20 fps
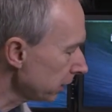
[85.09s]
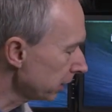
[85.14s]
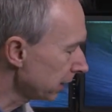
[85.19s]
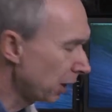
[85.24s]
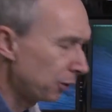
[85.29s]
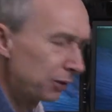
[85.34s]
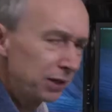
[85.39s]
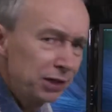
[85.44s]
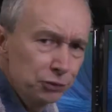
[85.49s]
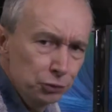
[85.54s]

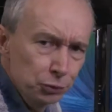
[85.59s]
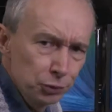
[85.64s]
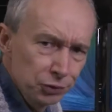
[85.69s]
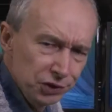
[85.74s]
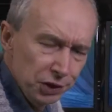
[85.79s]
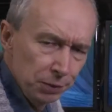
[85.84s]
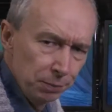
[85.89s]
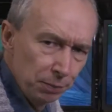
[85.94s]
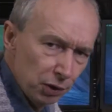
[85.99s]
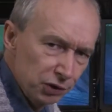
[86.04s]
Now, it is
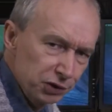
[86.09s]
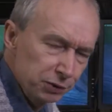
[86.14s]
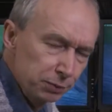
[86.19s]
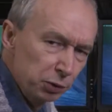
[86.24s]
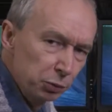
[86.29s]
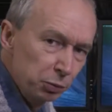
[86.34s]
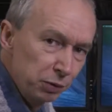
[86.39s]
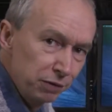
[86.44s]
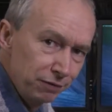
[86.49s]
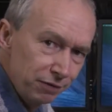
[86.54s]
also
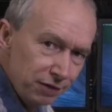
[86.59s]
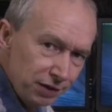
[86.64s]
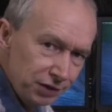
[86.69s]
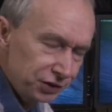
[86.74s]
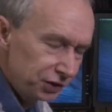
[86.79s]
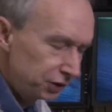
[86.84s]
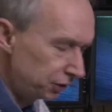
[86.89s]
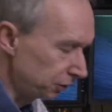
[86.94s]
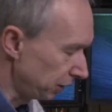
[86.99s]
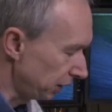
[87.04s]
possible with
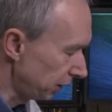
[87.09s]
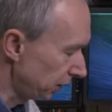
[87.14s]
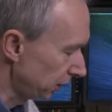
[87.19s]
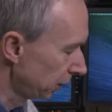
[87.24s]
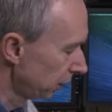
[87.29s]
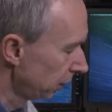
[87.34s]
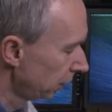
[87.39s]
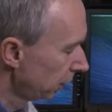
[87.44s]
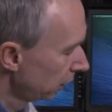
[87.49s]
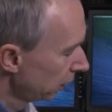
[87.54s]
this unit
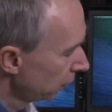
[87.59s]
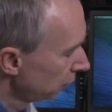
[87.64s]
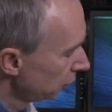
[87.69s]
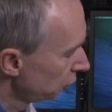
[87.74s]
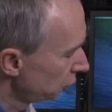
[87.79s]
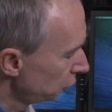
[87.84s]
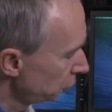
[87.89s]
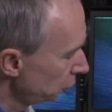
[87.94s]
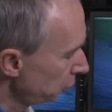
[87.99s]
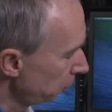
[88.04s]

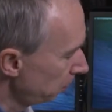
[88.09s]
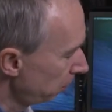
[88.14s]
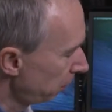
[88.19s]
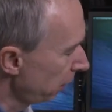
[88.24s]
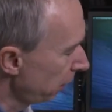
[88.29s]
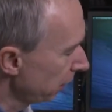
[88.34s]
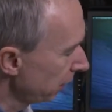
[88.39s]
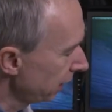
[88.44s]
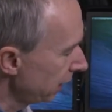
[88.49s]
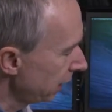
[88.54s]
to
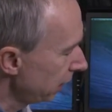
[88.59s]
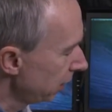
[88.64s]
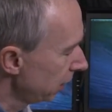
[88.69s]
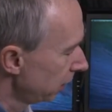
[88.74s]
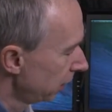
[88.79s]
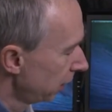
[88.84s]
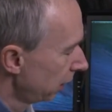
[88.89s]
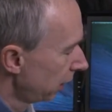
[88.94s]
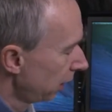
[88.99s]
plug in